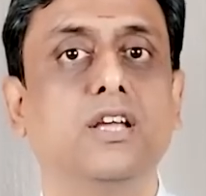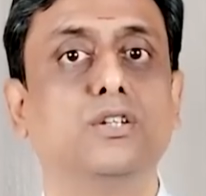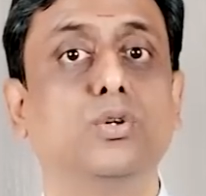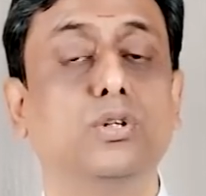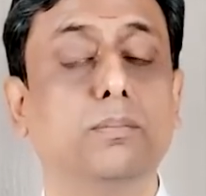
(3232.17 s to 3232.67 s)

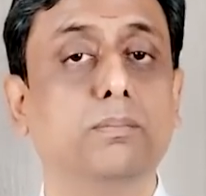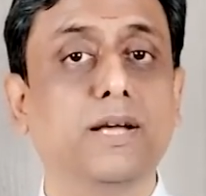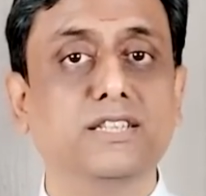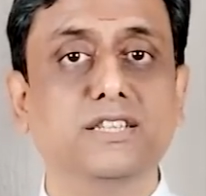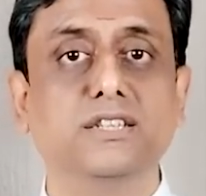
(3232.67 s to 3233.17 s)
So the
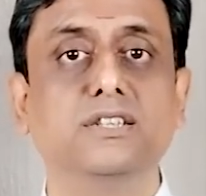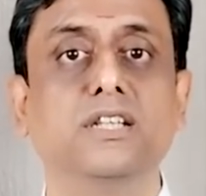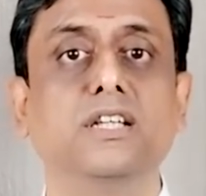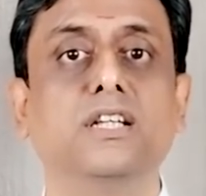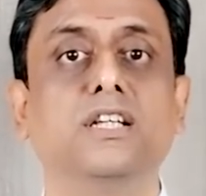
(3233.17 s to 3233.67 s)
best
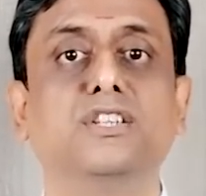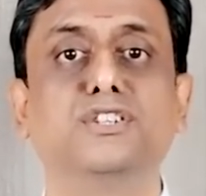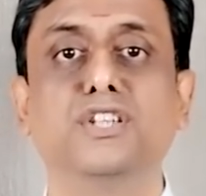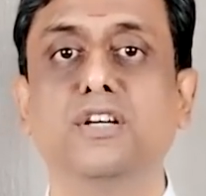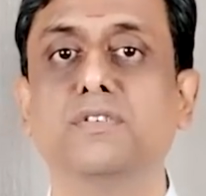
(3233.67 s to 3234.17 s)

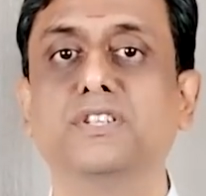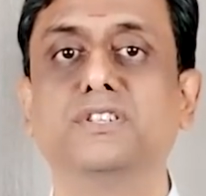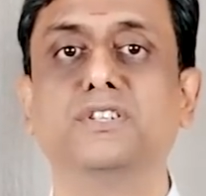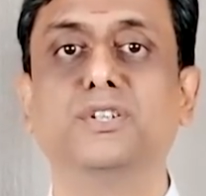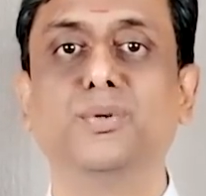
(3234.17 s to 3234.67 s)

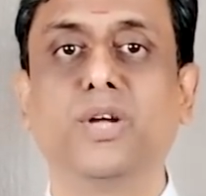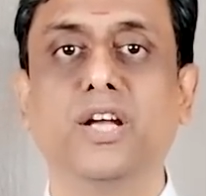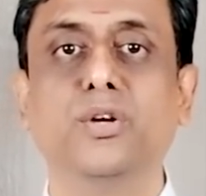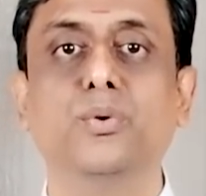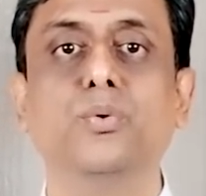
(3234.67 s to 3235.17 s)
service you
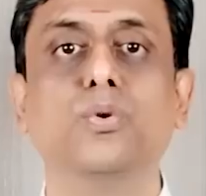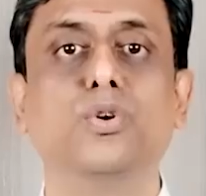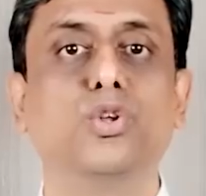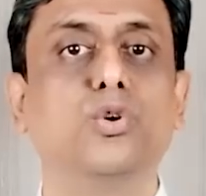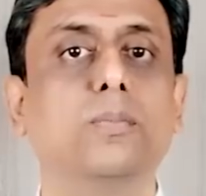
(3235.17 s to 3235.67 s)
can do
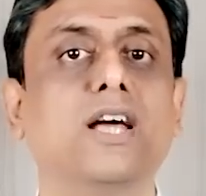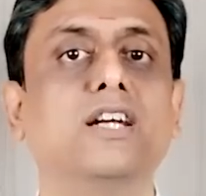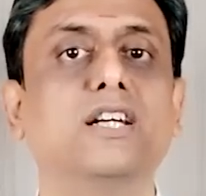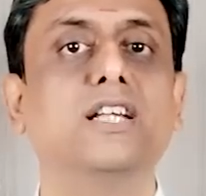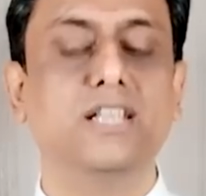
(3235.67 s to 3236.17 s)
to
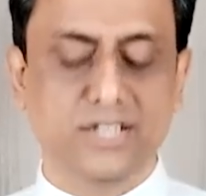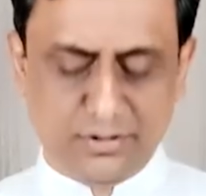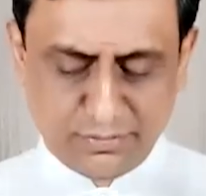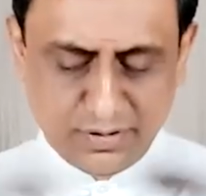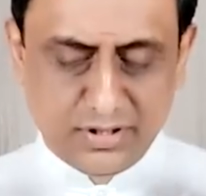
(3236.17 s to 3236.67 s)
humanity
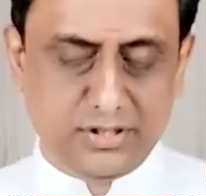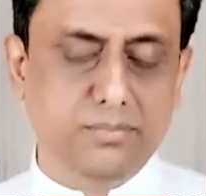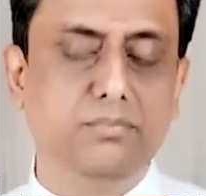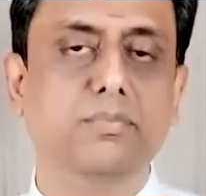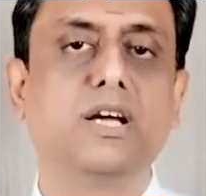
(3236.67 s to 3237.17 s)
is first
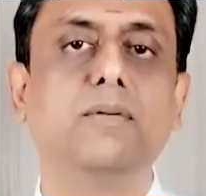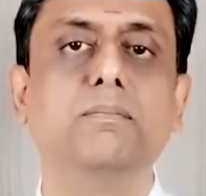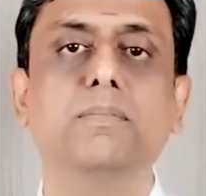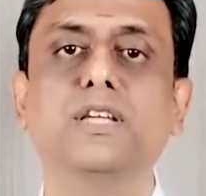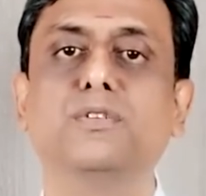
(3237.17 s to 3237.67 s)

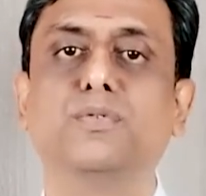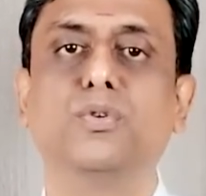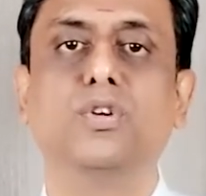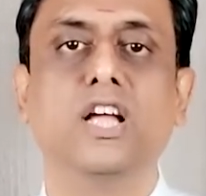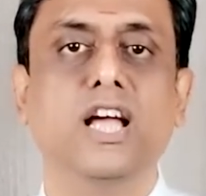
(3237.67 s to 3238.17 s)
become
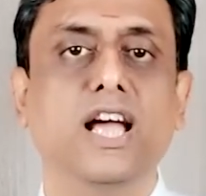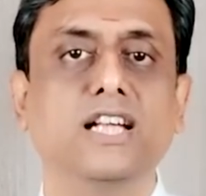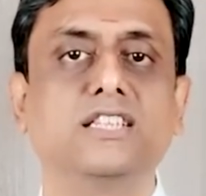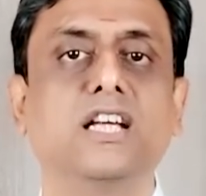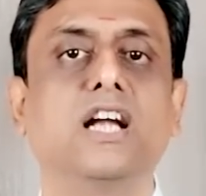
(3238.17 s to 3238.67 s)
peaceful
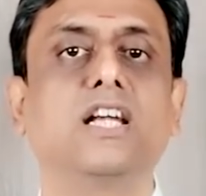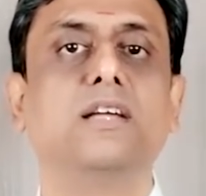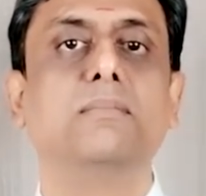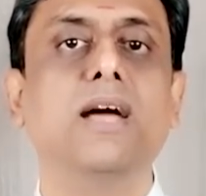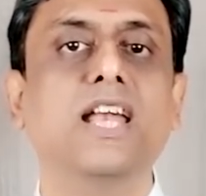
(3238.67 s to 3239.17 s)
and start
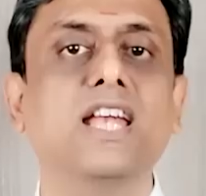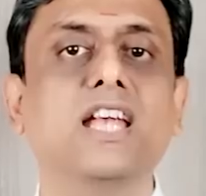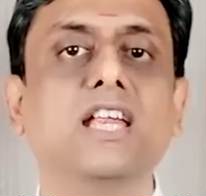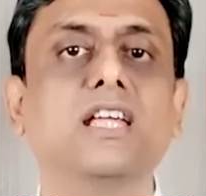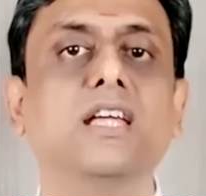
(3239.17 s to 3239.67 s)

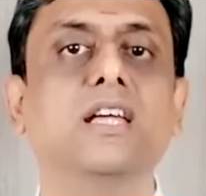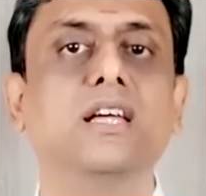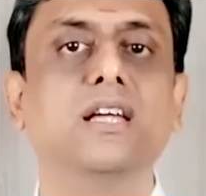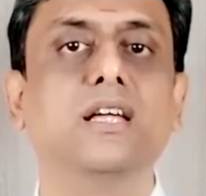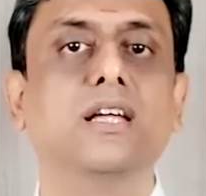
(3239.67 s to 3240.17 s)
emanating
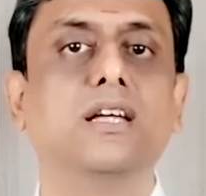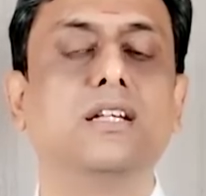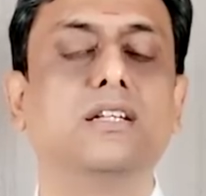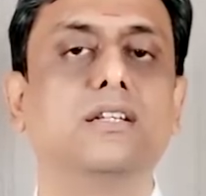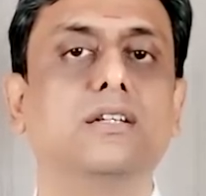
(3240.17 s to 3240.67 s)

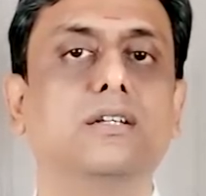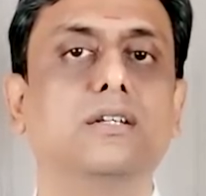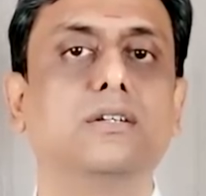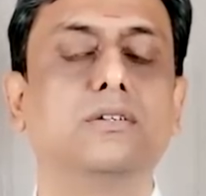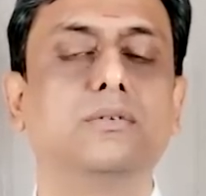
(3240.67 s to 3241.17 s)

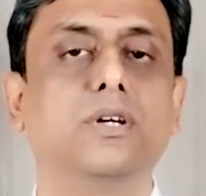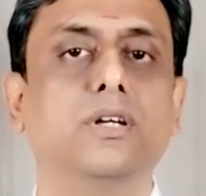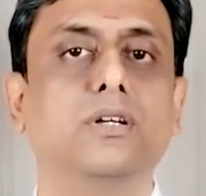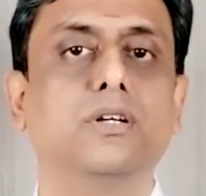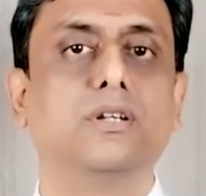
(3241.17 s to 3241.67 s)
the
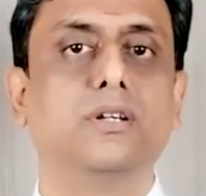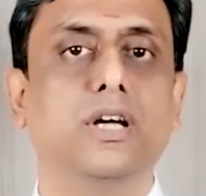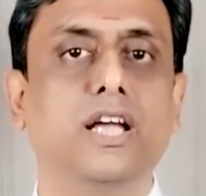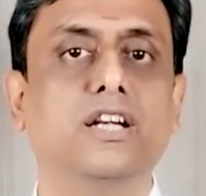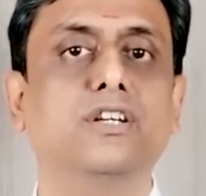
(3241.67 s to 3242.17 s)

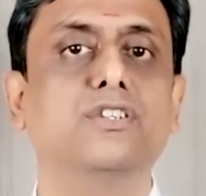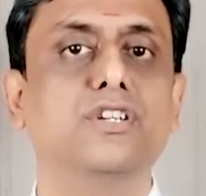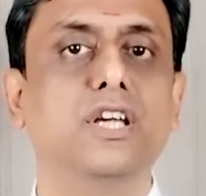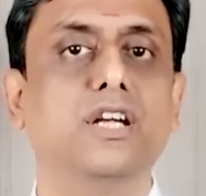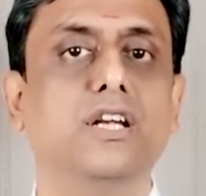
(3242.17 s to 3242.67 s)

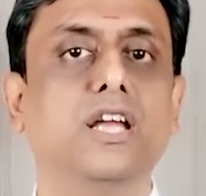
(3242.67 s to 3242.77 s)
energy and